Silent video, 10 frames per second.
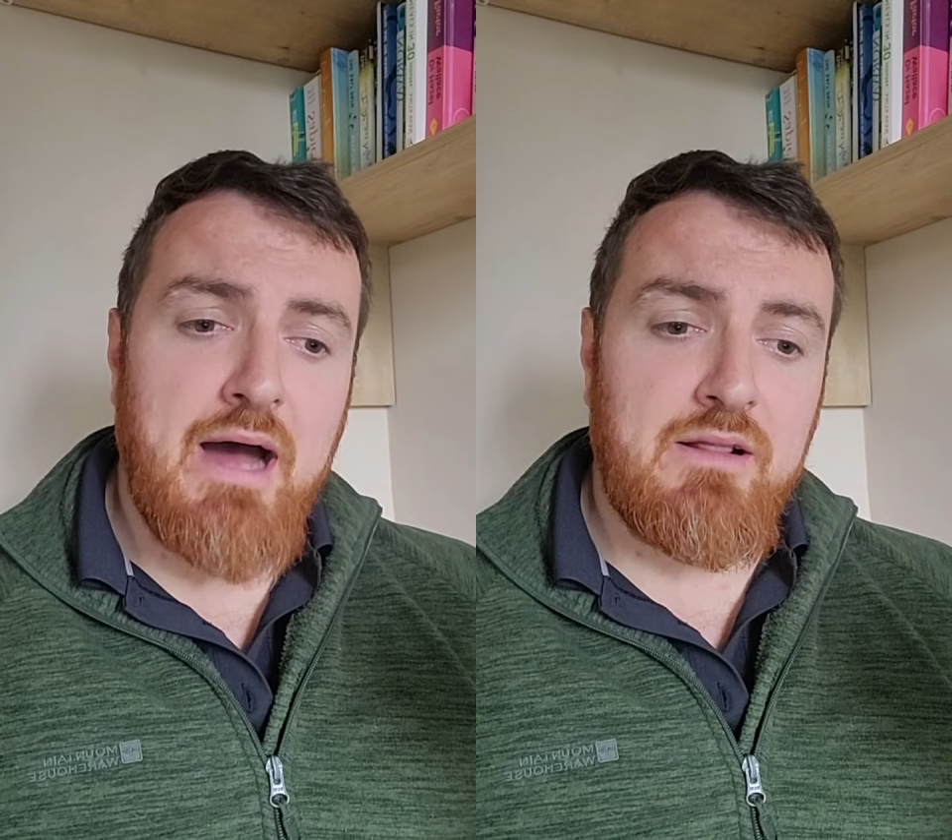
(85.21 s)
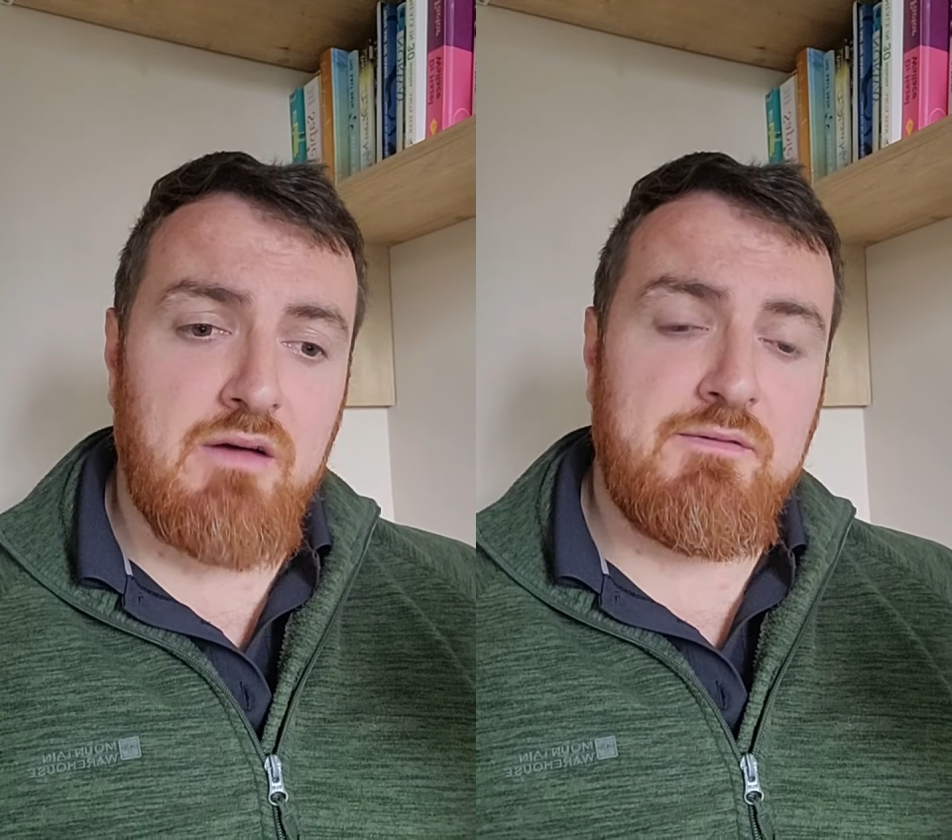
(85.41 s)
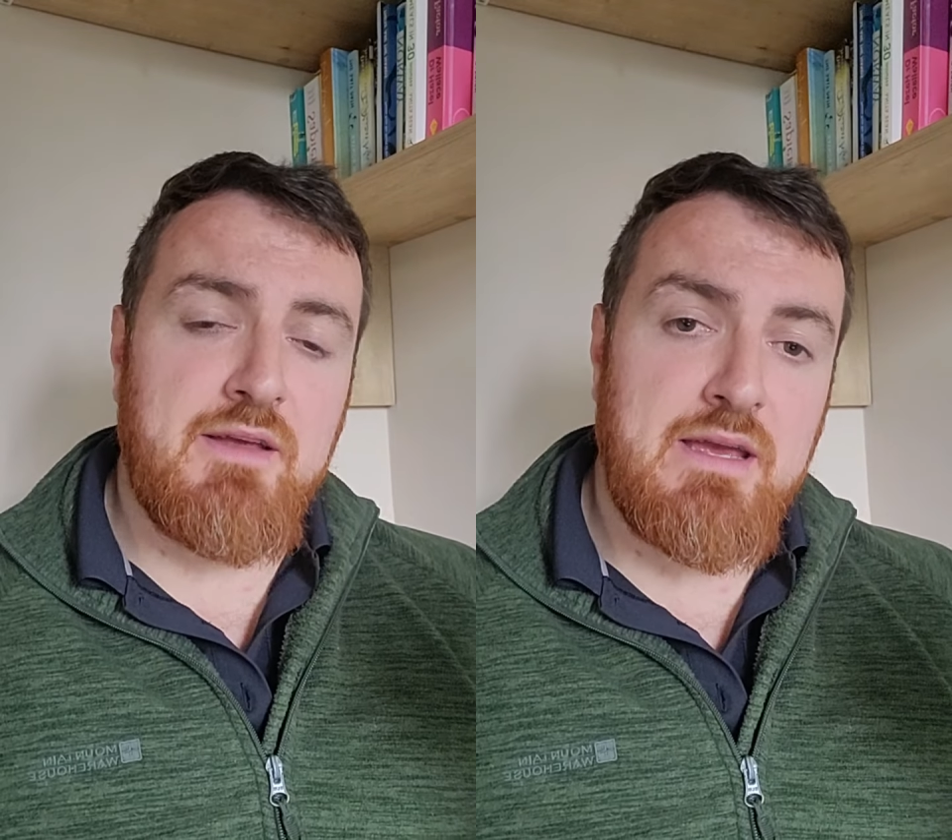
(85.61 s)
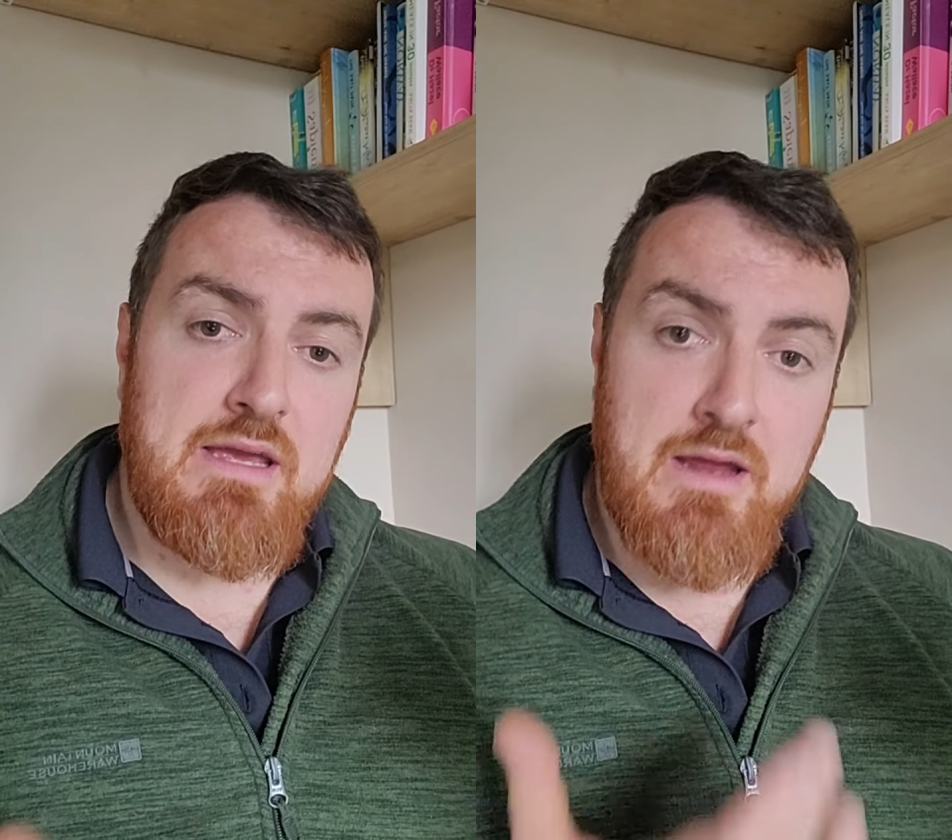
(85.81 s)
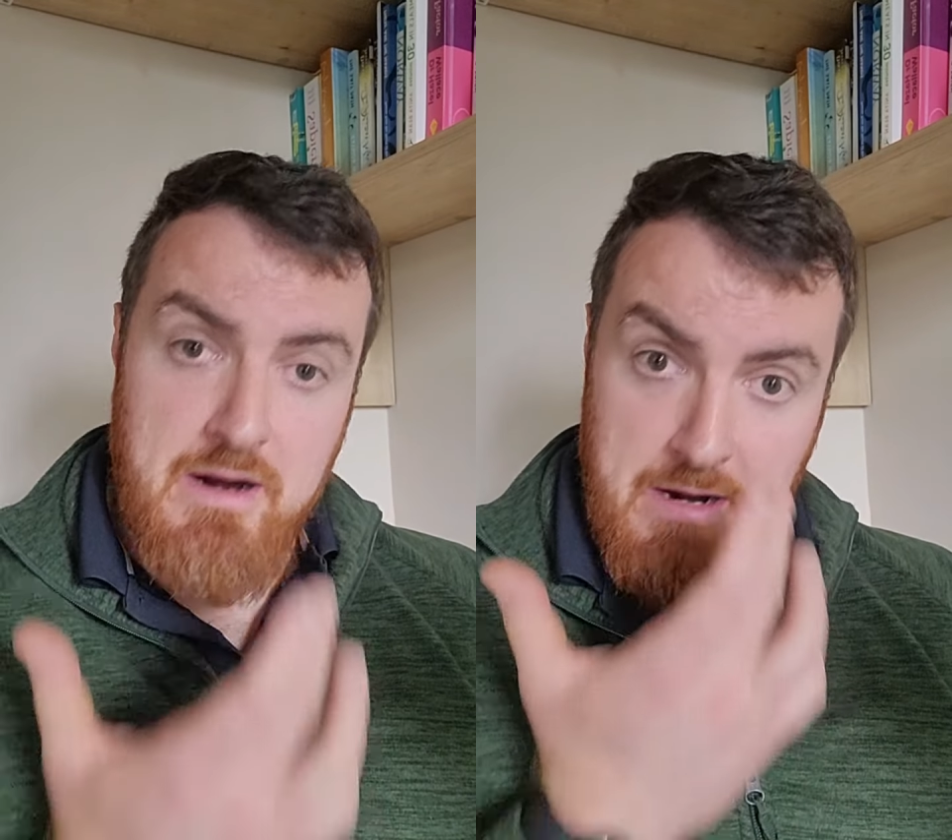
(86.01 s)
I'd love to
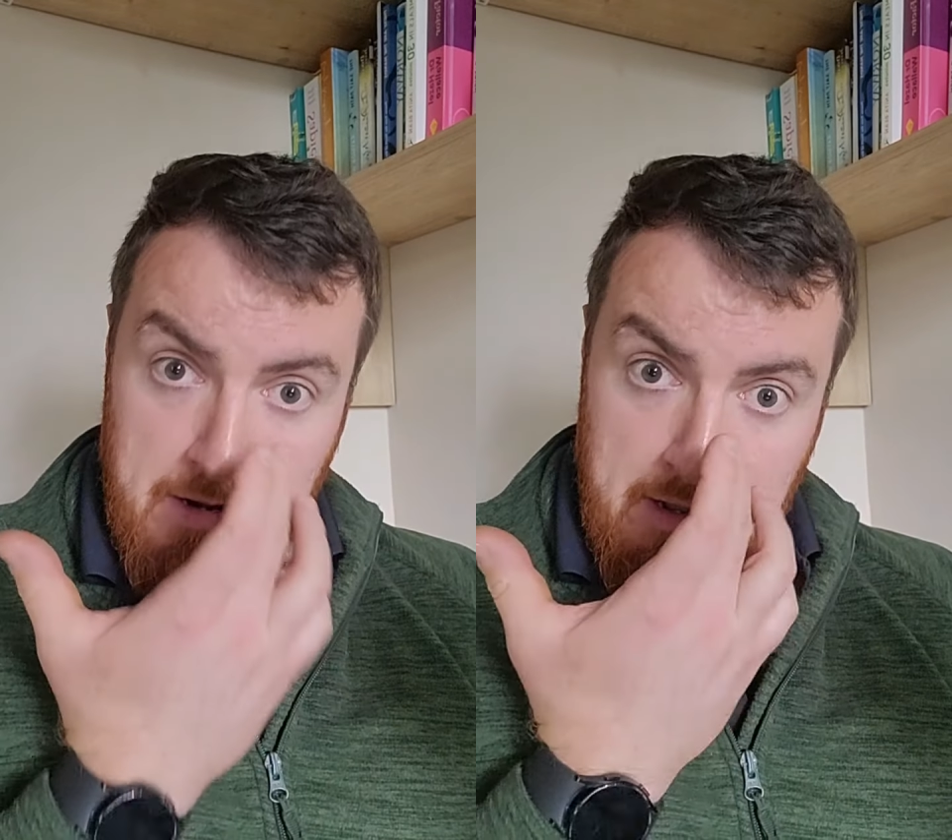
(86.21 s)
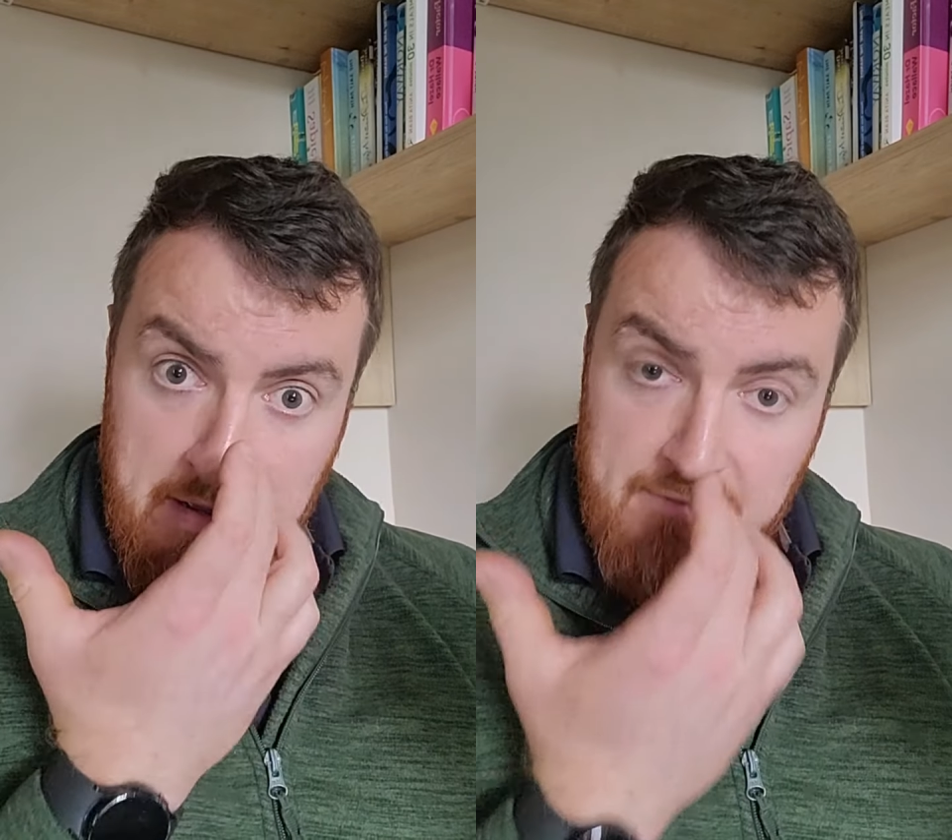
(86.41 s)
hear